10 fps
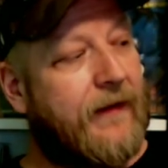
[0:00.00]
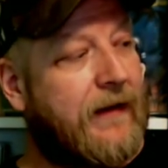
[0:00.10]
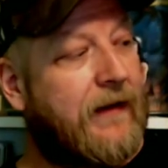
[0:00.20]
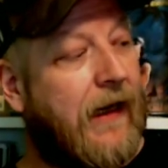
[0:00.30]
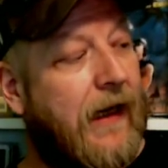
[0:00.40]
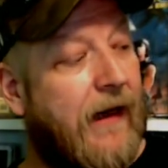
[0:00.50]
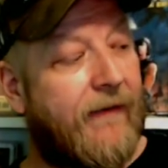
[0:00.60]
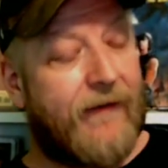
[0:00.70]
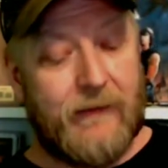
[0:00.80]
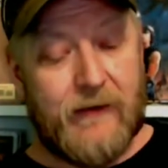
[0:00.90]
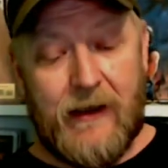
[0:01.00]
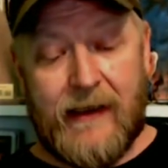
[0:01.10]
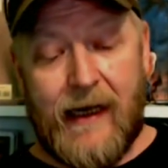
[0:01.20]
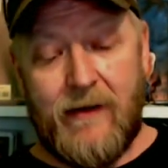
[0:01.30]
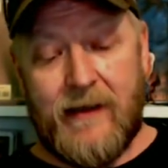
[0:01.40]
from
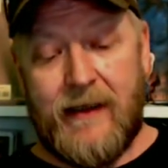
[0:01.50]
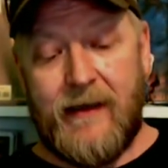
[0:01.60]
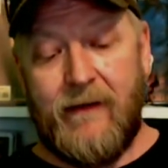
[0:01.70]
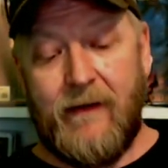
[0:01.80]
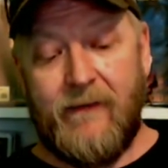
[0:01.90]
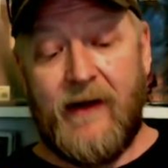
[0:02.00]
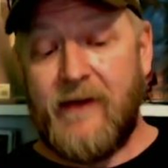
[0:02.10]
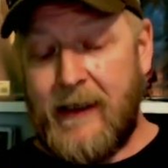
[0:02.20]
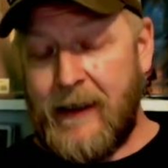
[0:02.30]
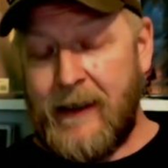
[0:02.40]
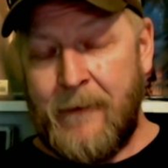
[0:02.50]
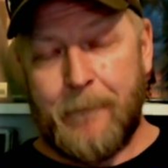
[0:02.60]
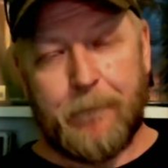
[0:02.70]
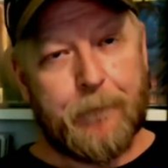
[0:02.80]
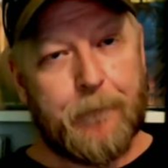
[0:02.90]
2015,
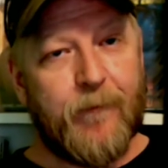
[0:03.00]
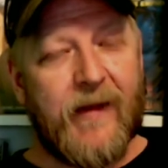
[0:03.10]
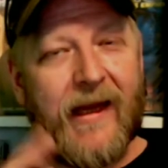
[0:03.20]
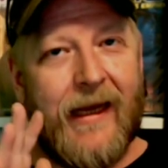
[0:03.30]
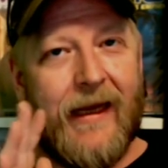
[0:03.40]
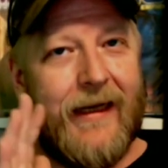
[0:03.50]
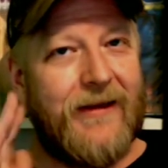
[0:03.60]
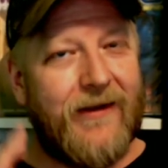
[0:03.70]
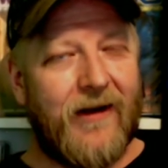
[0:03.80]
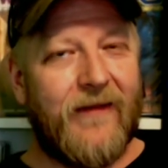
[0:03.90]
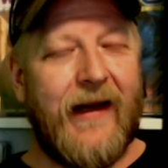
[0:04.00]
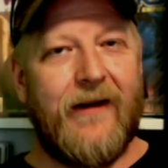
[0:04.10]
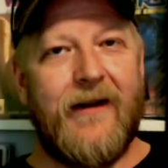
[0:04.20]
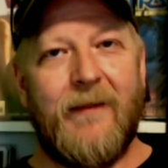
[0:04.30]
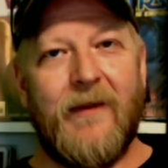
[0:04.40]
it is Darth Vader
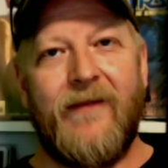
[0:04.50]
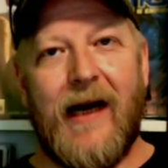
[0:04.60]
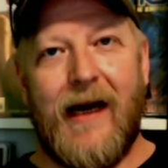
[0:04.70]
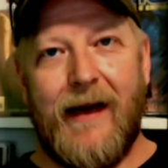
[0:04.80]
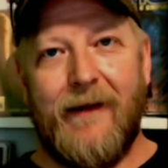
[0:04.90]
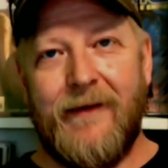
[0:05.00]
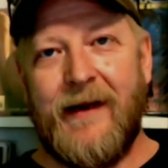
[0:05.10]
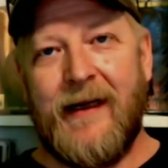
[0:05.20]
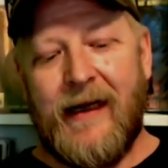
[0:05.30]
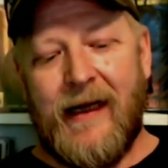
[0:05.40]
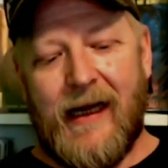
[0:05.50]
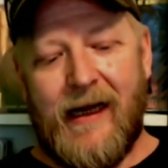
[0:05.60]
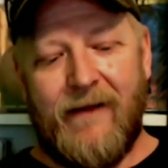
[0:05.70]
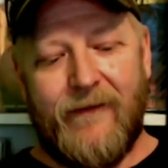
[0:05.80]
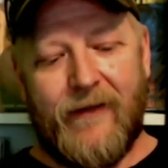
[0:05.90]
number 5,
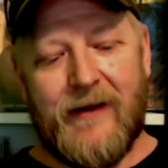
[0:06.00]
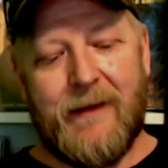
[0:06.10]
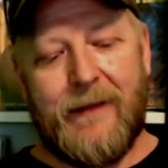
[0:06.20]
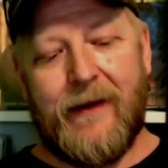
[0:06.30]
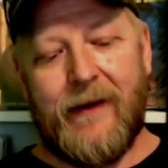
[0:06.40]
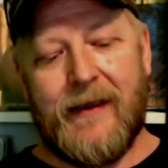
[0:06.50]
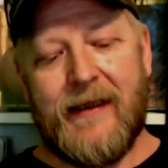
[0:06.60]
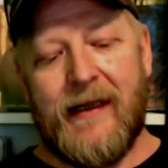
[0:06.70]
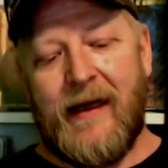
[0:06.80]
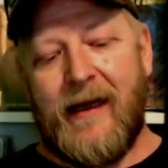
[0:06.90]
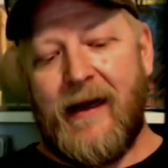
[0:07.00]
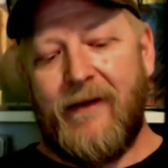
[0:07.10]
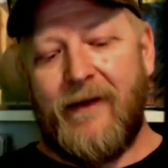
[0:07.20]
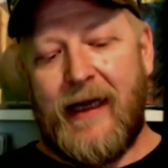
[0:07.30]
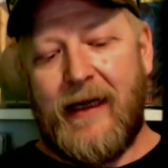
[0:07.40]
first appearance of
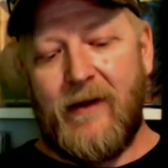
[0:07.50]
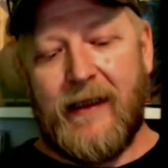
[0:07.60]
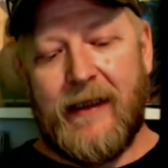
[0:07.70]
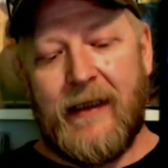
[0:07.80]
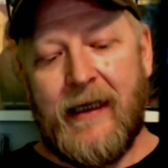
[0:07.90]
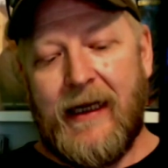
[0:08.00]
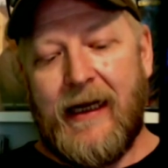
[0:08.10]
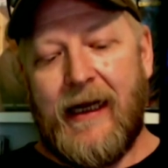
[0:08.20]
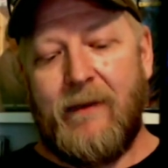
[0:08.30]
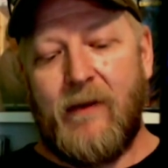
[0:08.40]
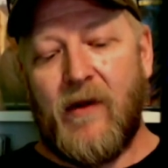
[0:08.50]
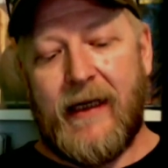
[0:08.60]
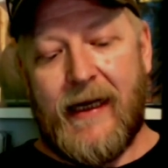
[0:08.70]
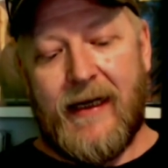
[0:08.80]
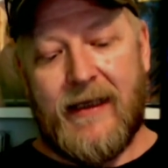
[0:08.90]
Eolin and Morit
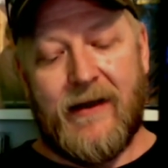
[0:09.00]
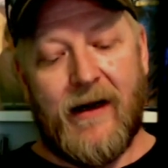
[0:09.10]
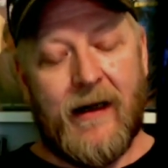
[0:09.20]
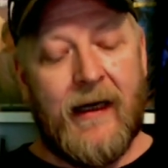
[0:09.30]
Astar.